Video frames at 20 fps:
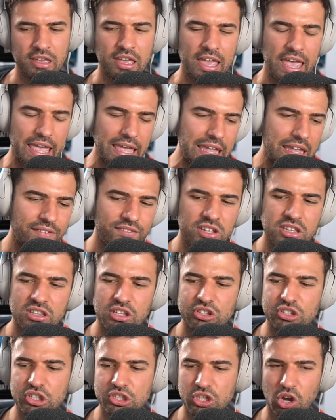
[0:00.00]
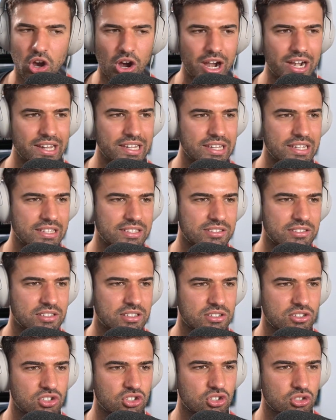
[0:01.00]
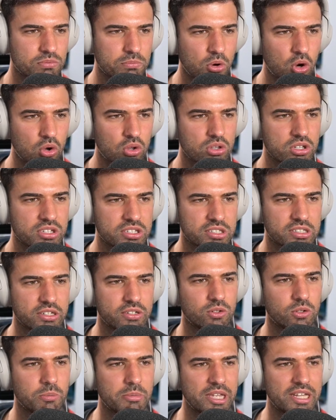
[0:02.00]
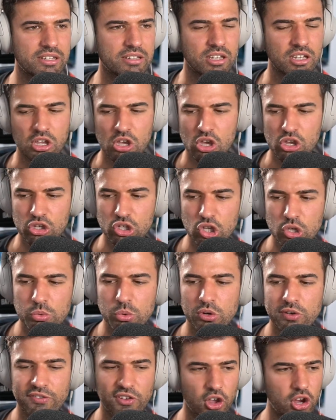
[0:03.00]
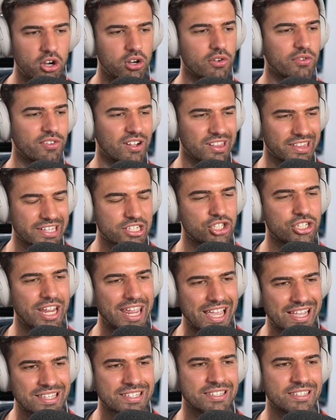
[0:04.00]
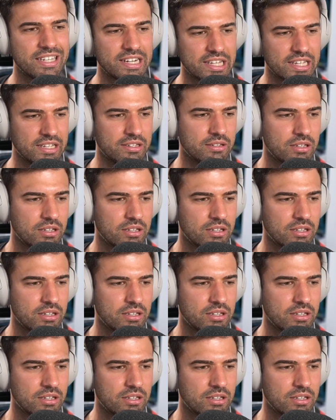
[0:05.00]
even the tiniest, smallest little bit, you would have heard of GLITCHXCITY.